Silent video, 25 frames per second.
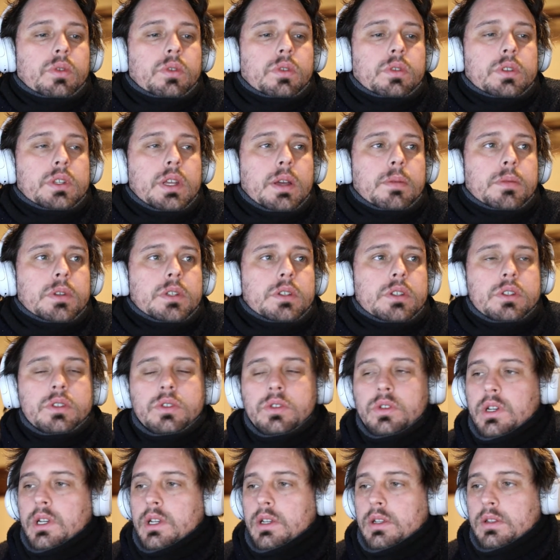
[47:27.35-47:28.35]

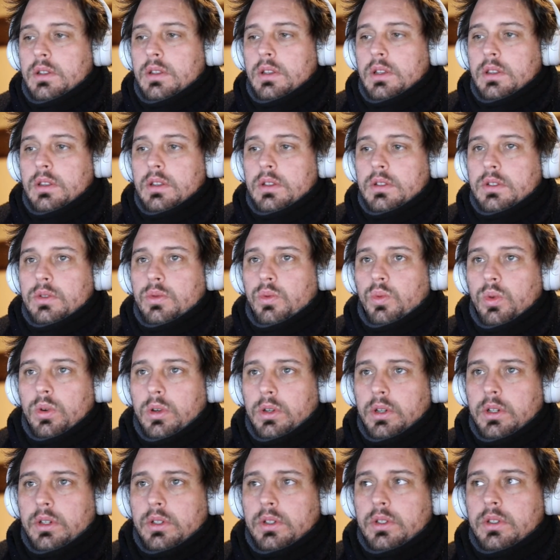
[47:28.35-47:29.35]
demonstrate that this
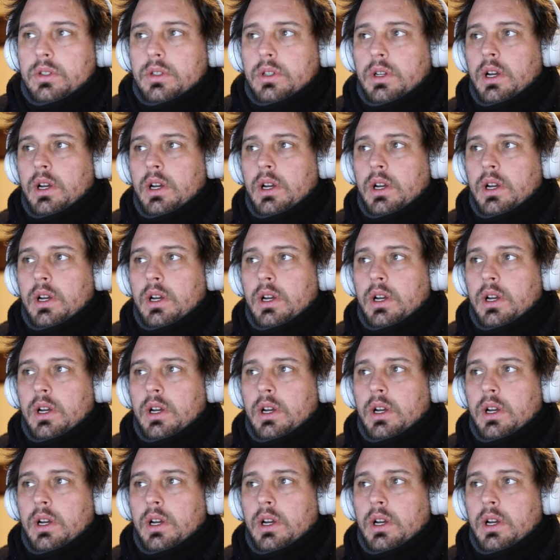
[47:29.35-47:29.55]
works.